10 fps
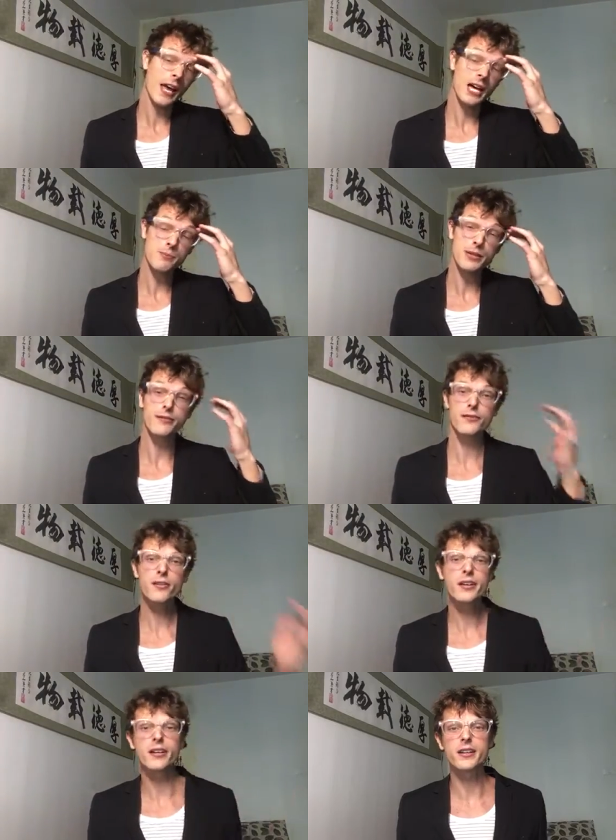and be
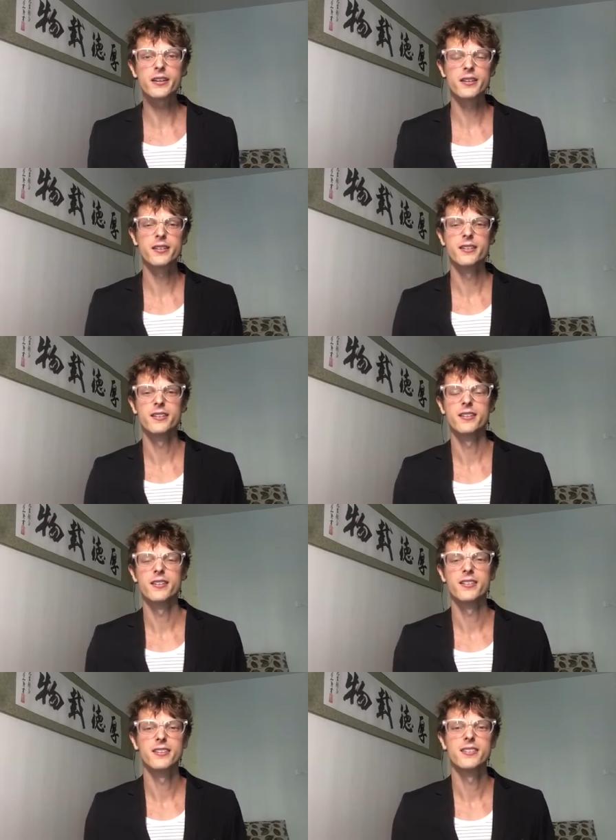free,
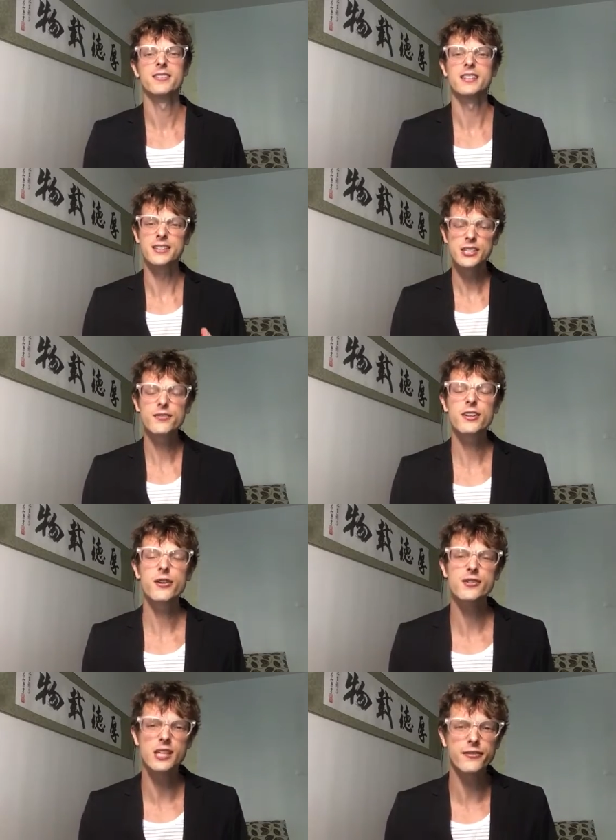then this
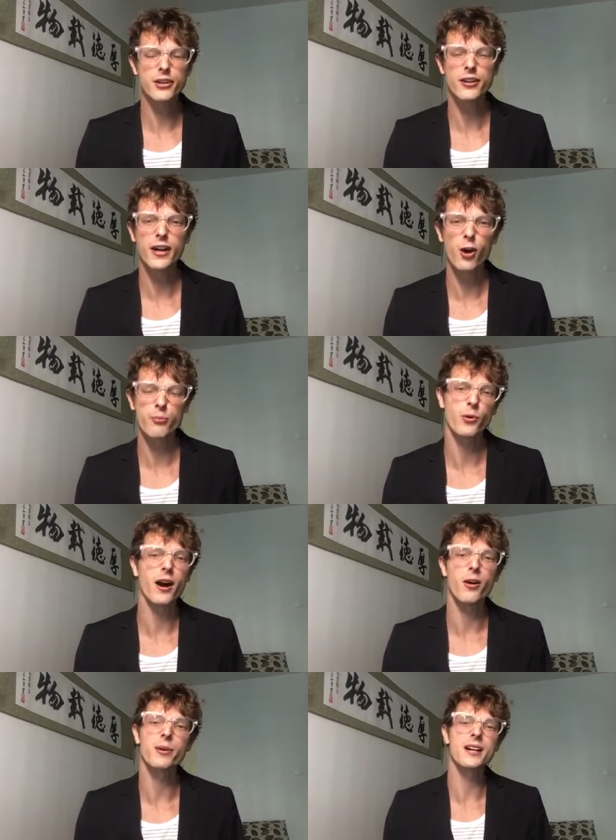video is definitely going to help you
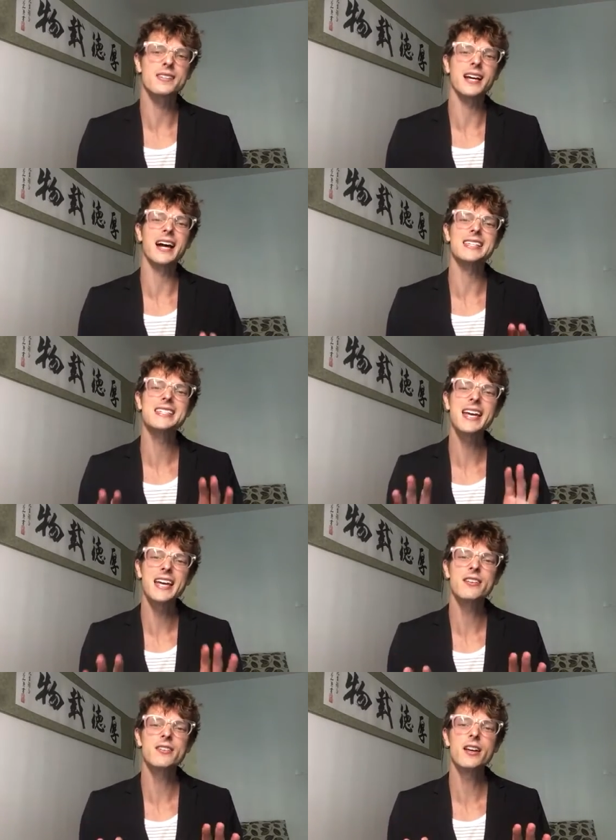out because I got
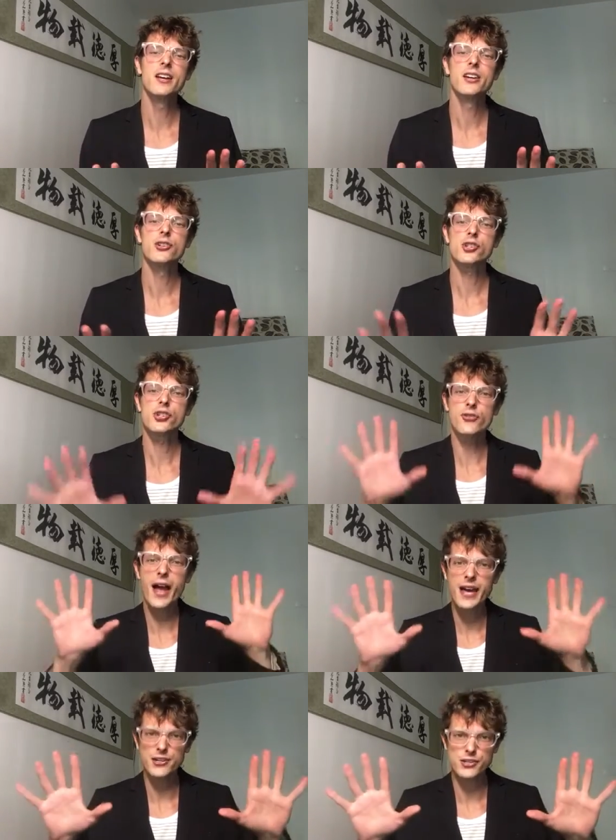10
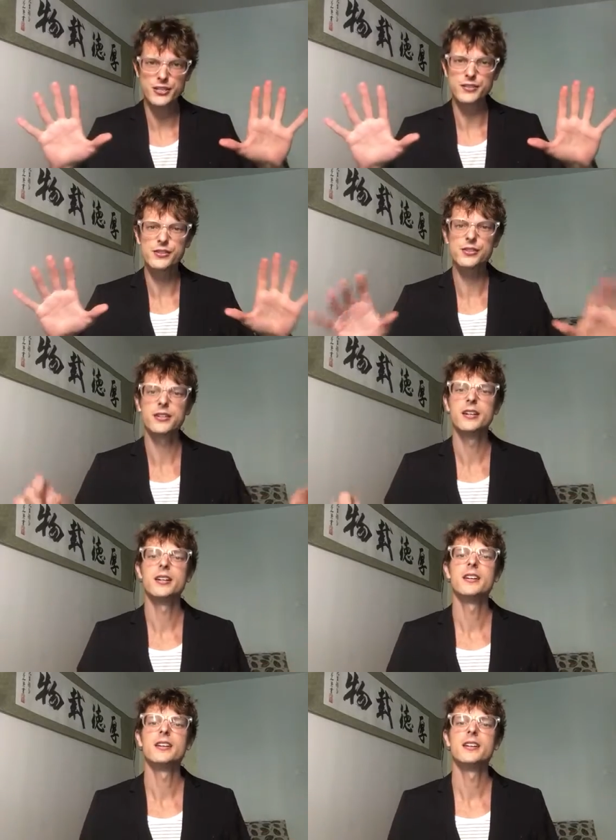strategies,
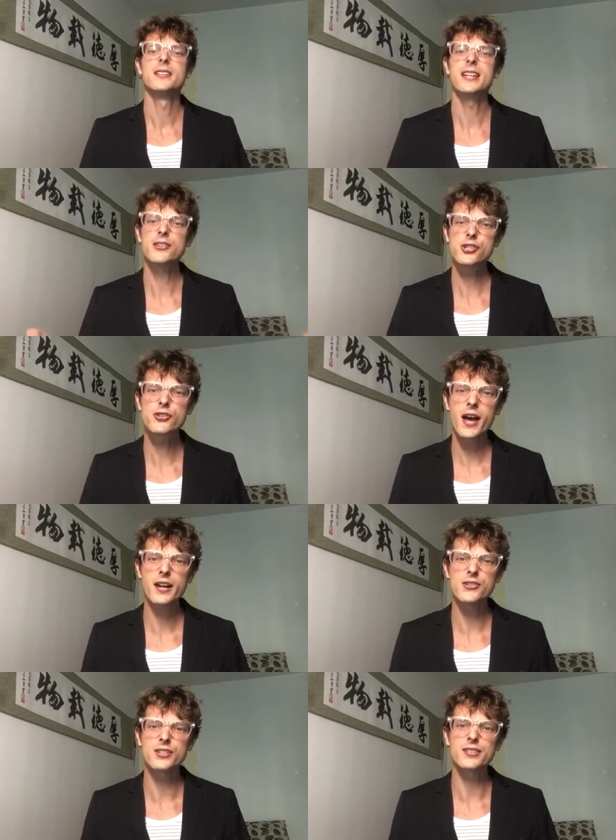10
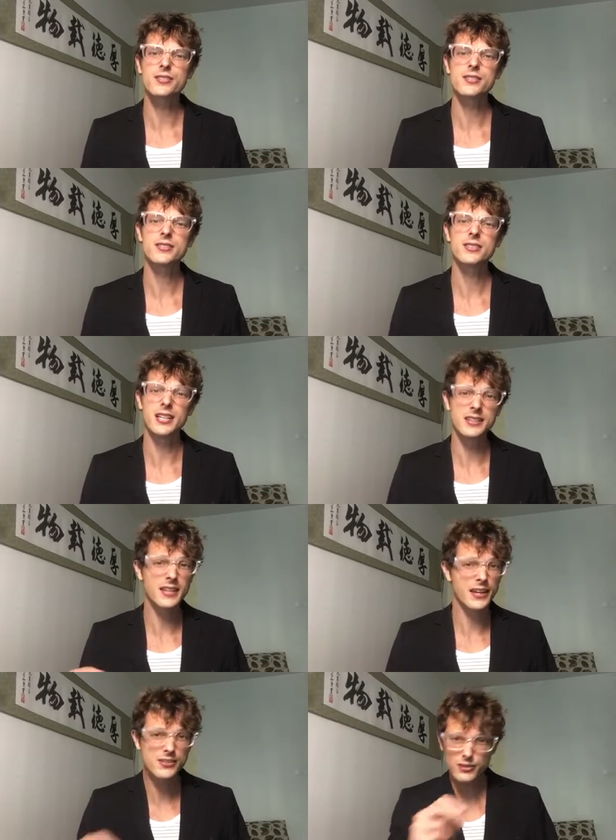
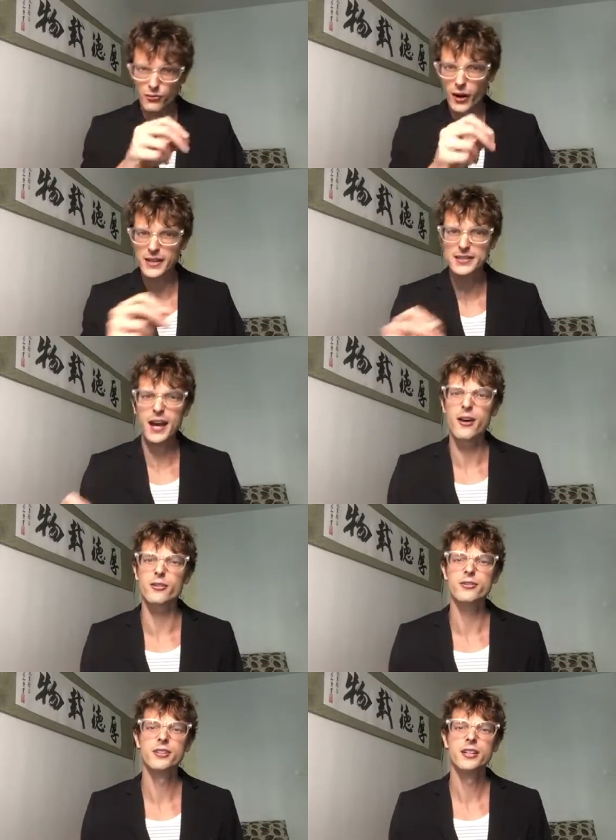things to write
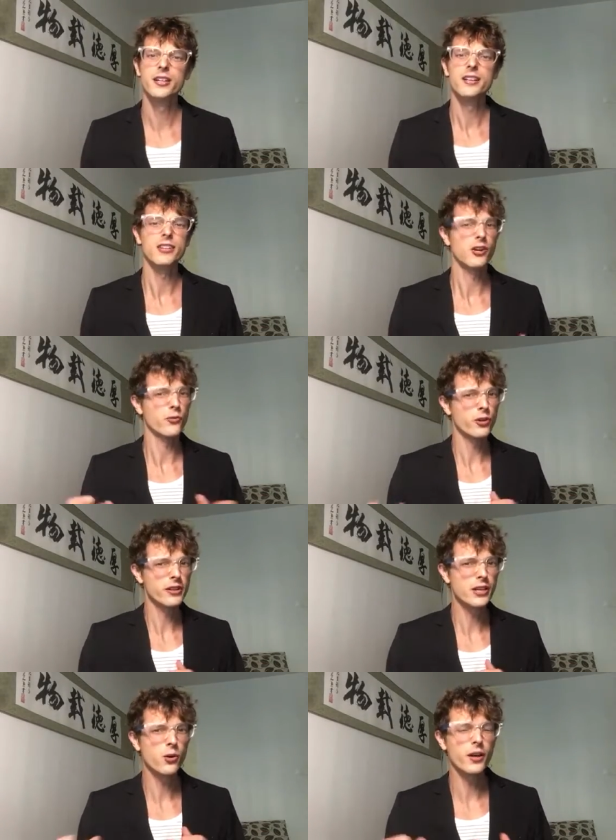down that are
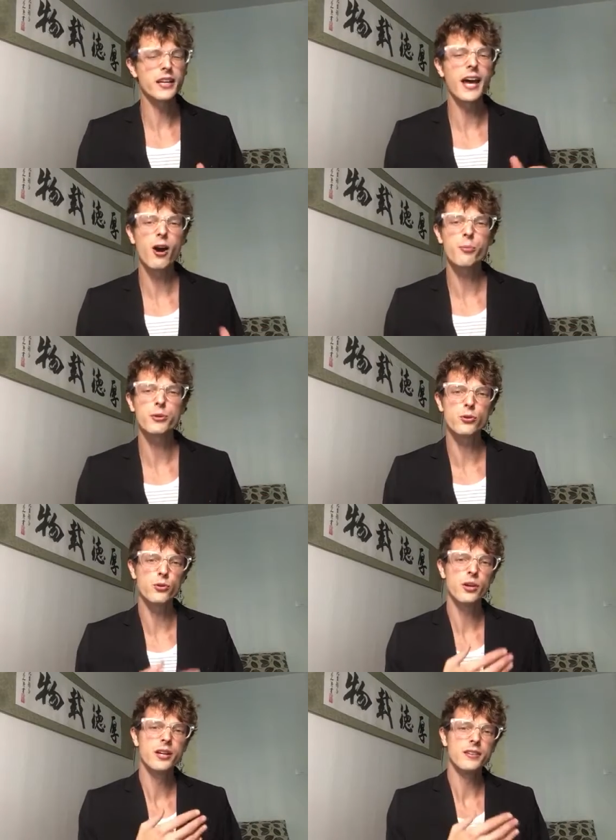really going to help
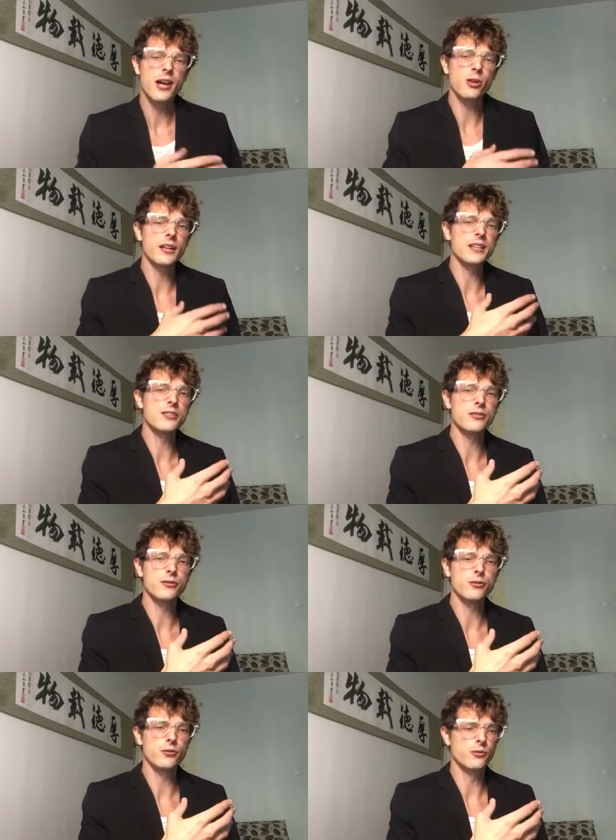you not only
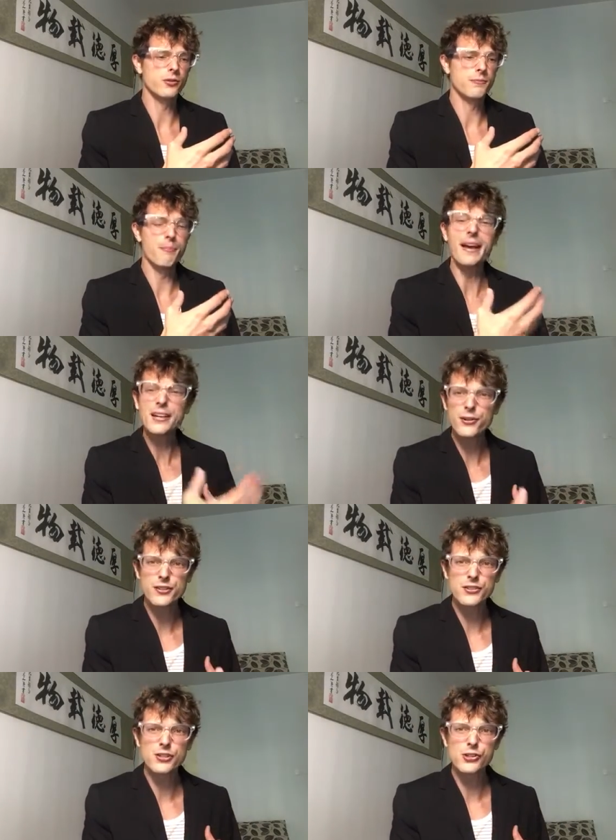to make your
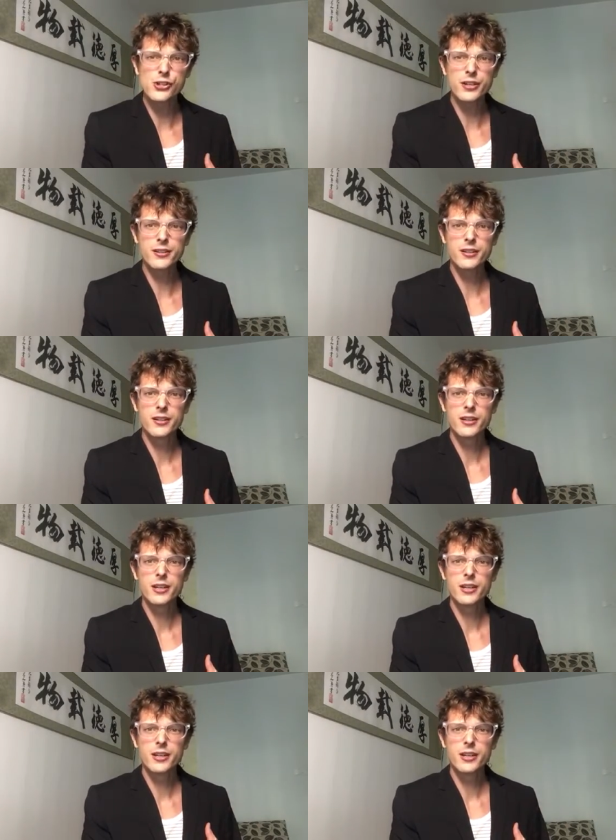decision,